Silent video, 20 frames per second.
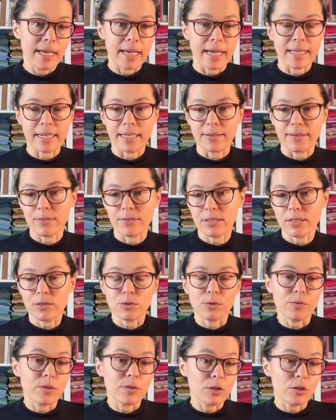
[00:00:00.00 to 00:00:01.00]
and I will sort
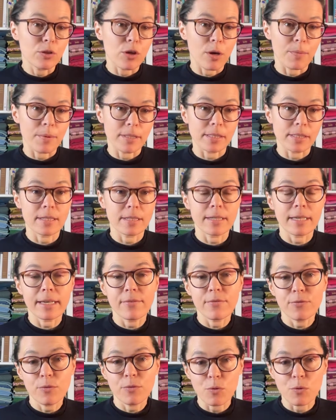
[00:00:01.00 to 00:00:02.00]
of interpret it
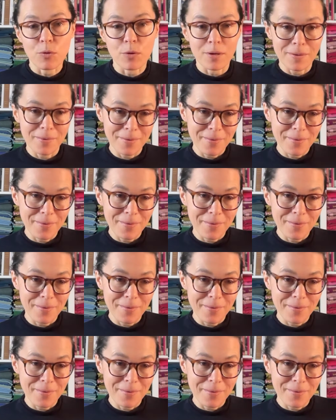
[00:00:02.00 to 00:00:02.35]
for